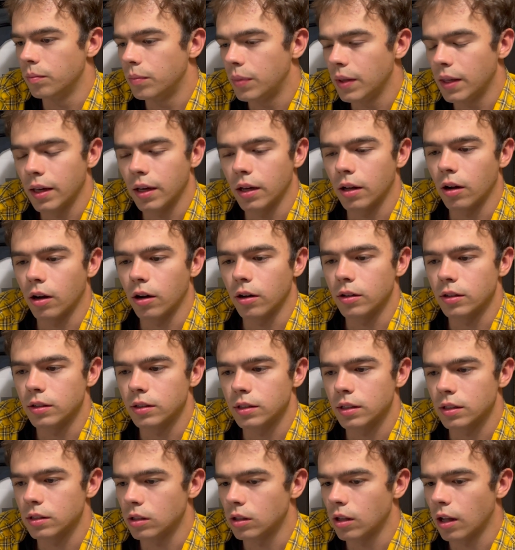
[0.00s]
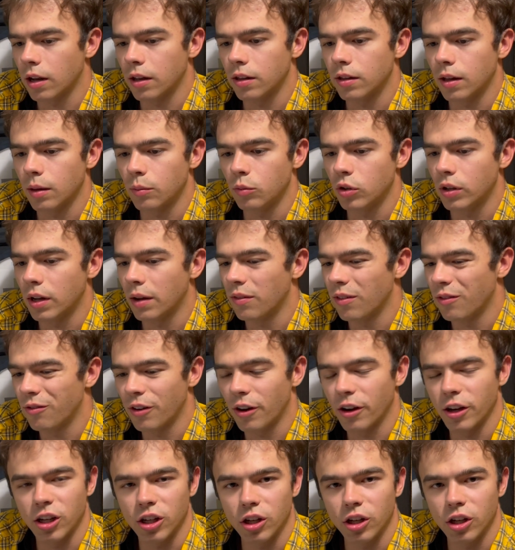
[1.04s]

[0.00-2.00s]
being an artist because a lot of the time you can have a very